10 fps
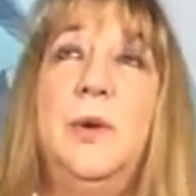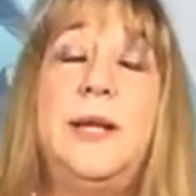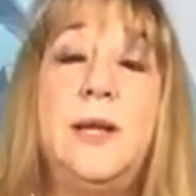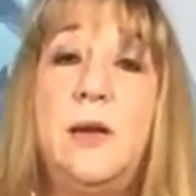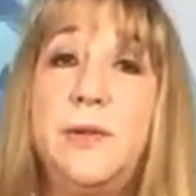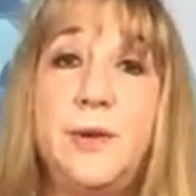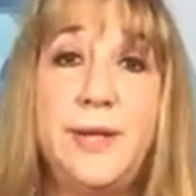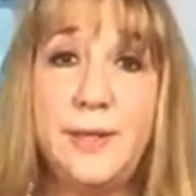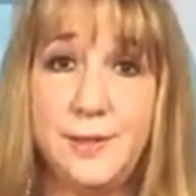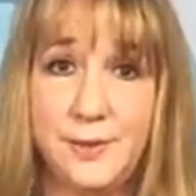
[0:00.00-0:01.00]
really all there
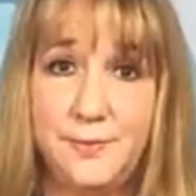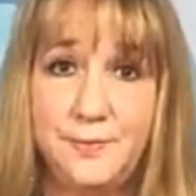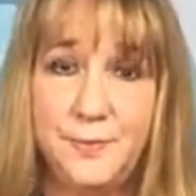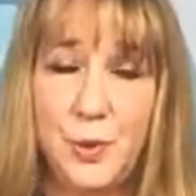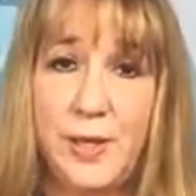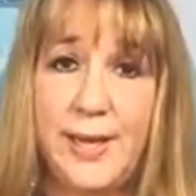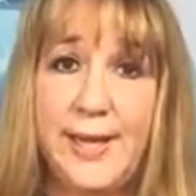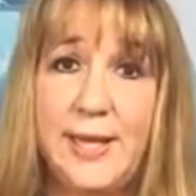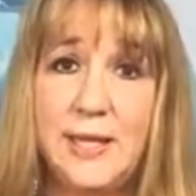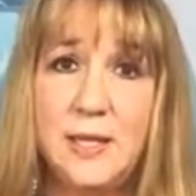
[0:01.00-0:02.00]
is,
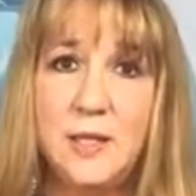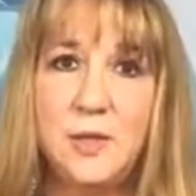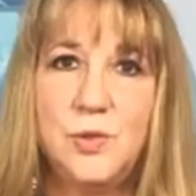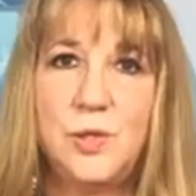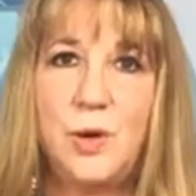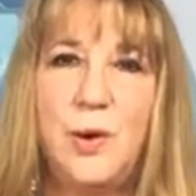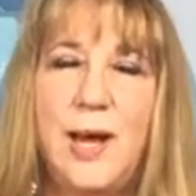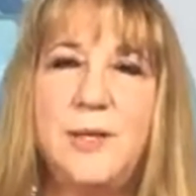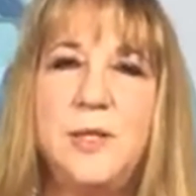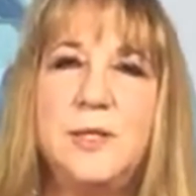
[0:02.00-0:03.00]
okay? So
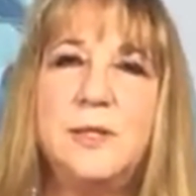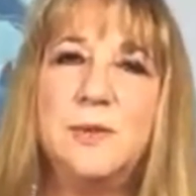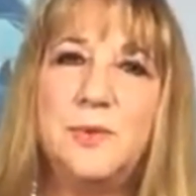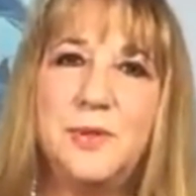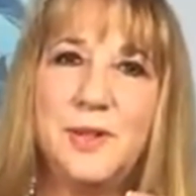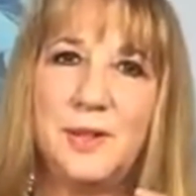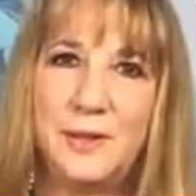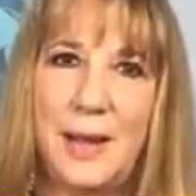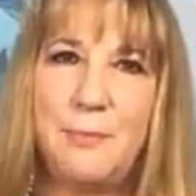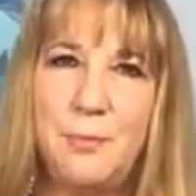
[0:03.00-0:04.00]

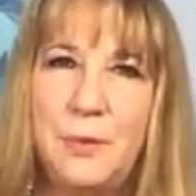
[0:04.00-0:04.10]
I'm